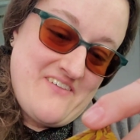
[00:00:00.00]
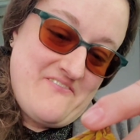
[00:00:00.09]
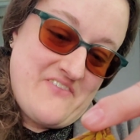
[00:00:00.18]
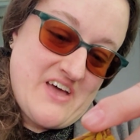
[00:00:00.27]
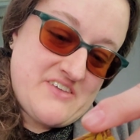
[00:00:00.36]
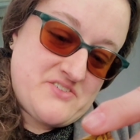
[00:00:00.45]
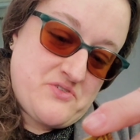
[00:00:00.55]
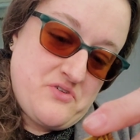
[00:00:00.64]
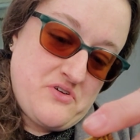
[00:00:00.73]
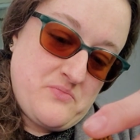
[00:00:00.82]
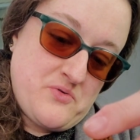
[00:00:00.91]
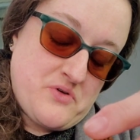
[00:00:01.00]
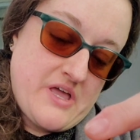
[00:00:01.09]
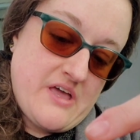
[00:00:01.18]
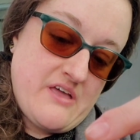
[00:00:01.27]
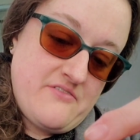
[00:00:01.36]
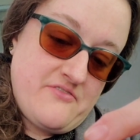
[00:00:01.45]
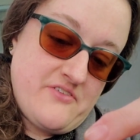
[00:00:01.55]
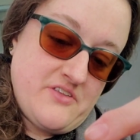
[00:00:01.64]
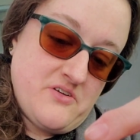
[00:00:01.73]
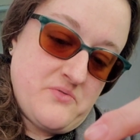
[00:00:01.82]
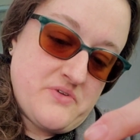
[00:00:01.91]
Fast-growing bouquet
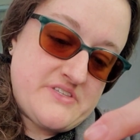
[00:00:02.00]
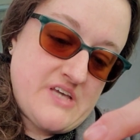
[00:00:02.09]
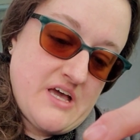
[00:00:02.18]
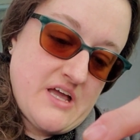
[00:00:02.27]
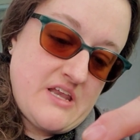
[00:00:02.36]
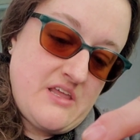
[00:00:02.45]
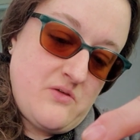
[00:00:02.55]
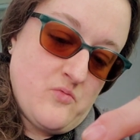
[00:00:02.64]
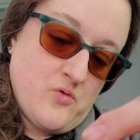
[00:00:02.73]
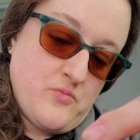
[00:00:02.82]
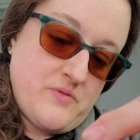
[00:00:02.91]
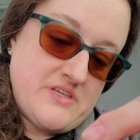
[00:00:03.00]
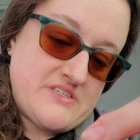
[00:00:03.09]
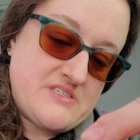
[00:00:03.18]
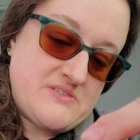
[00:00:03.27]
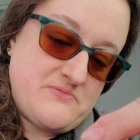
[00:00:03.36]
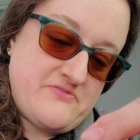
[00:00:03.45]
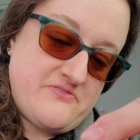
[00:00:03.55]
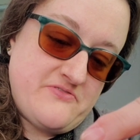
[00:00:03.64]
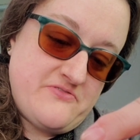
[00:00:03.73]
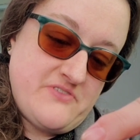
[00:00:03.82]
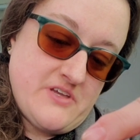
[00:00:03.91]
filler with tiny ruby
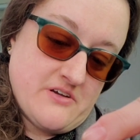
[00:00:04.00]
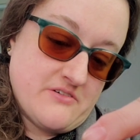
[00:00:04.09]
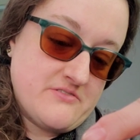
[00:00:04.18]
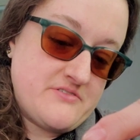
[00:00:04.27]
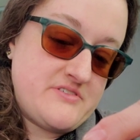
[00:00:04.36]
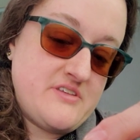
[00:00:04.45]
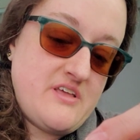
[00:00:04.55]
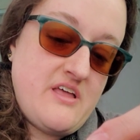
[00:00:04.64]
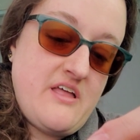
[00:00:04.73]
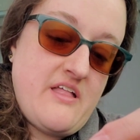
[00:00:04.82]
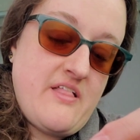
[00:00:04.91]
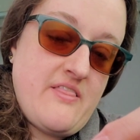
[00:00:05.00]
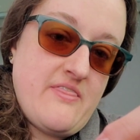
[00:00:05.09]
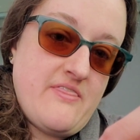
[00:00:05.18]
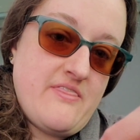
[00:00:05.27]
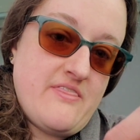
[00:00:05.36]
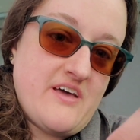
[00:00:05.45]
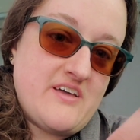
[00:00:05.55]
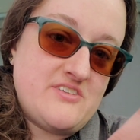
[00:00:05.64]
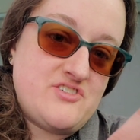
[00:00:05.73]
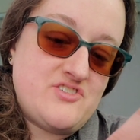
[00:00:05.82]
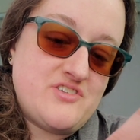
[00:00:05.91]
spheres.
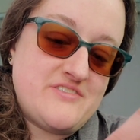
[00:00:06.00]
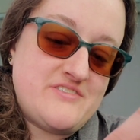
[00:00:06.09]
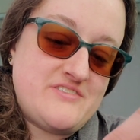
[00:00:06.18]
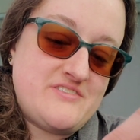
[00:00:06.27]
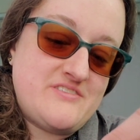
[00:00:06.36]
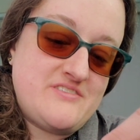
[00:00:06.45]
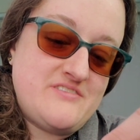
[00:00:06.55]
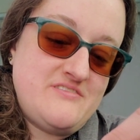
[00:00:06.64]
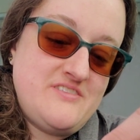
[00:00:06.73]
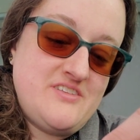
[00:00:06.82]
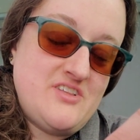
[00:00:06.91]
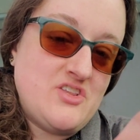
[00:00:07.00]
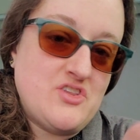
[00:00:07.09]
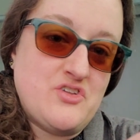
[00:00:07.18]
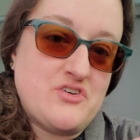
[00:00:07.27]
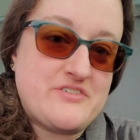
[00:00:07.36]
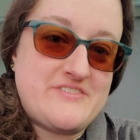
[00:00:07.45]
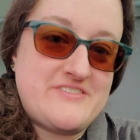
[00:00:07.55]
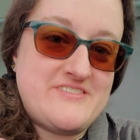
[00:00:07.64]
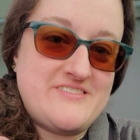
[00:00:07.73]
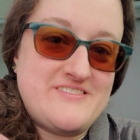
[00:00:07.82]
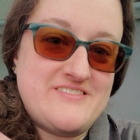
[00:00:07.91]
That just
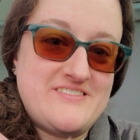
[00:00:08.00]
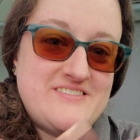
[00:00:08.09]
looks...